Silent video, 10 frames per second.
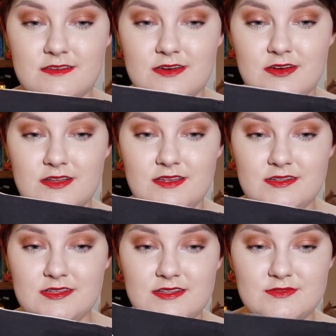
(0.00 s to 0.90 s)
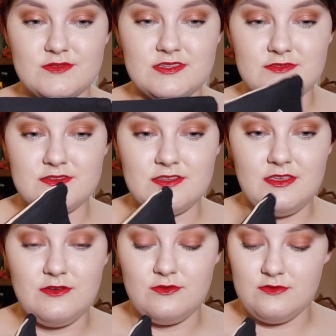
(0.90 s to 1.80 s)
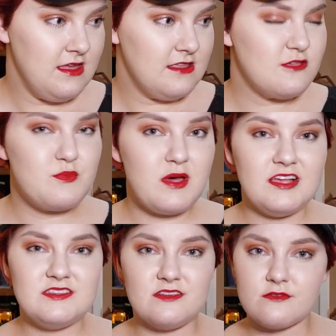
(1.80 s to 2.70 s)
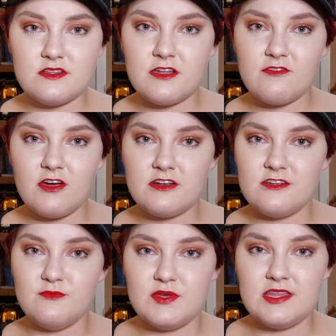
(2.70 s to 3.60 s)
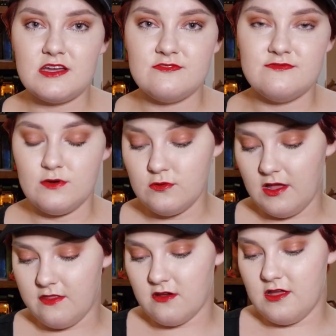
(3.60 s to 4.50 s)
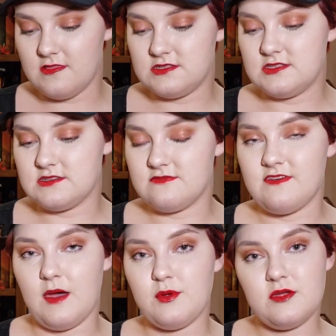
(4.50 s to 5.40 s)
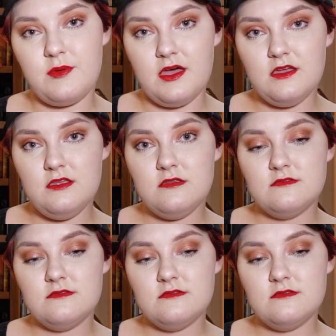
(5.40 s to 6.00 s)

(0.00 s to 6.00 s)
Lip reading: on it. That's really, really cute. The past several that I've gotten have been like a faux leather, and this is a fabric bag.